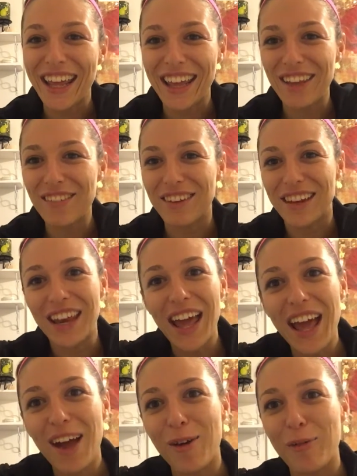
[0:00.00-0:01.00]
even
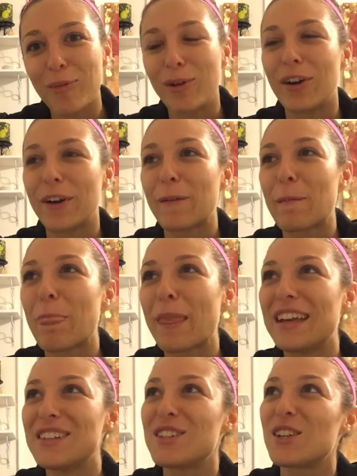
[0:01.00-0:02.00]
now more.
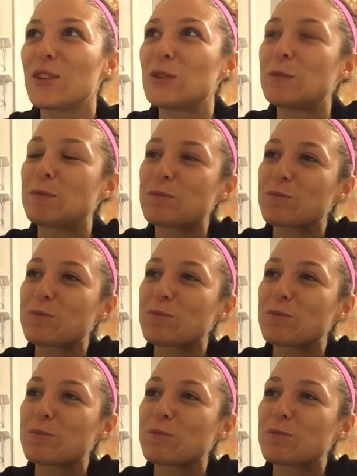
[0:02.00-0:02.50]
And so,